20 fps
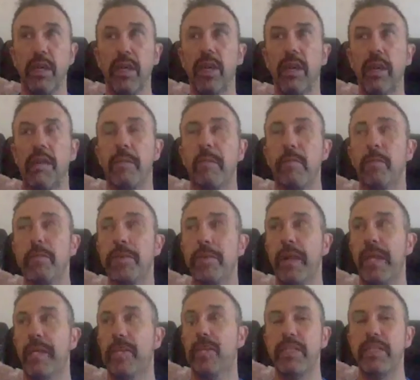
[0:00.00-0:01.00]
but
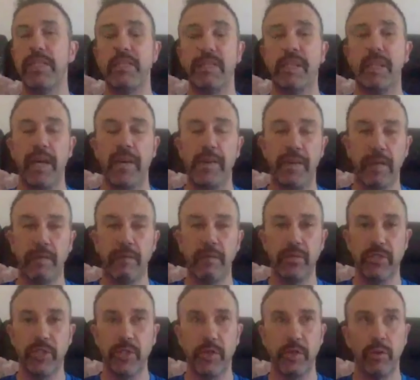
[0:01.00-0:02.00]
actually to get them
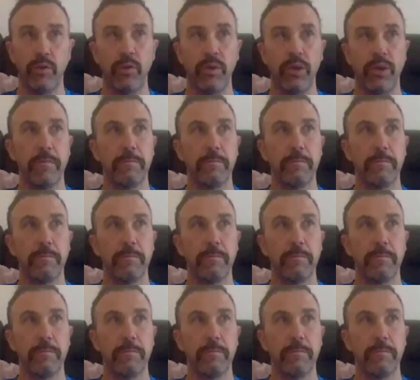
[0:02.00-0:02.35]
to